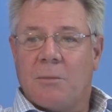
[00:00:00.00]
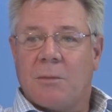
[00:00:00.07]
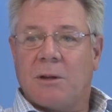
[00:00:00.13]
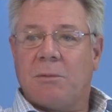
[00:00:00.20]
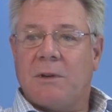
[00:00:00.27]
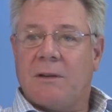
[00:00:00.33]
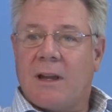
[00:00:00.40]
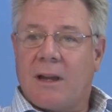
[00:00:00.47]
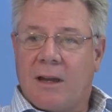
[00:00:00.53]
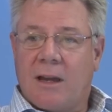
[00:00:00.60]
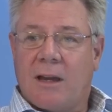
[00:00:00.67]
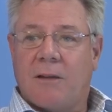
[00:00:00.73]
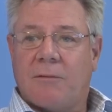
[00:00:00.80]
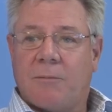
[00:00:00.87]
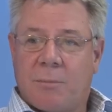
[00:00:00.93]
But we now
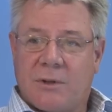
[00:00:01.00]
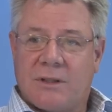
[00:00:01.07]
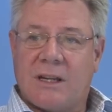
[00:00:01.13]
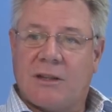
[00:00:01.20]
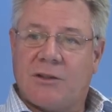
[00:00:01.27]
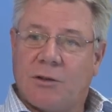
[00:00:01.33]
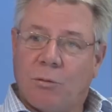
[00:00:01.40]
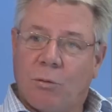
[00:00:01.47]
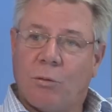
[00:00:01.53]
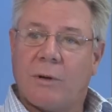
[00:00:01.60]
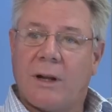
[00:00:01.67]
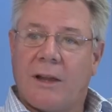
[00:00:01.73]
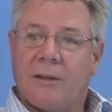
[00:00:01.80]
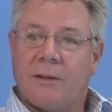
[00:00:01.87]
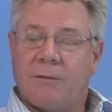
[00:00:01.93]
have protection all
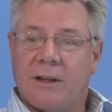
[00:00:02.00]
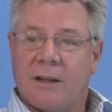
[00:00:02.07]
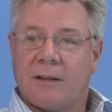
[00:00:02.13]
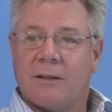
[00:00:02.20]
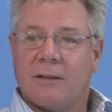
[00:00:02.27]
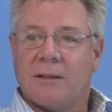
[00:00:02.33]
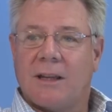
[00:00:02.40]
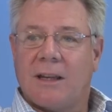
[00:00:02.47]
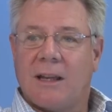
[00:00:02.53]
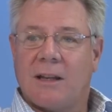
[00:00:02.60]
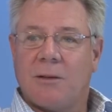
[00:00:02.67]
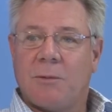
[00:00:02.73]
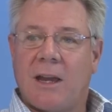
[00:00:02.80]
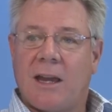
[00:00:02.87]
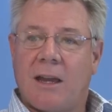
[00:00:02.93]
around the vehicle,
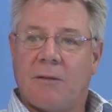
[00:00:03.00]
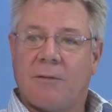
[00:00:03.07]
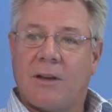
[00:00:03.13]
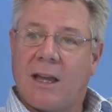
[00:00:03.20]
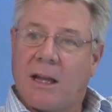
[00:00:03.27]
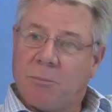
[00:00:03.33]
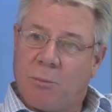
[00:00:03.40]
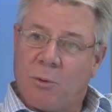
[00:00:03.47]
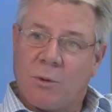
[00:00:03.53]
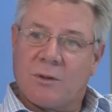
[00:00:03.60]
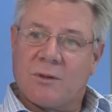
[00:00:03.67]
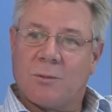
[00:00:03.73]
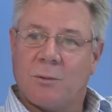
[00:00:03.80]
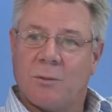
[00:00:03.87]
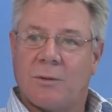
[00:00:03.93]
and we have gun
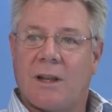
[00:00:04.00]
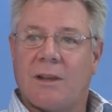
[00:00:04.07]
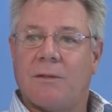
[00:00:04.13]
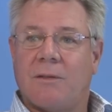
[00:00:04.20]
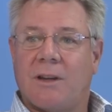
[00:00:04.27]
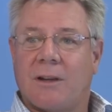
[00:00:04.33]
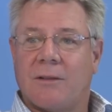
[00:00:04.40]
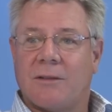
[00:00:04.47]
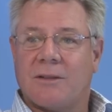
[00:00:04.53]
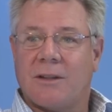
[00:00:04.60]
ports all around the vehicle.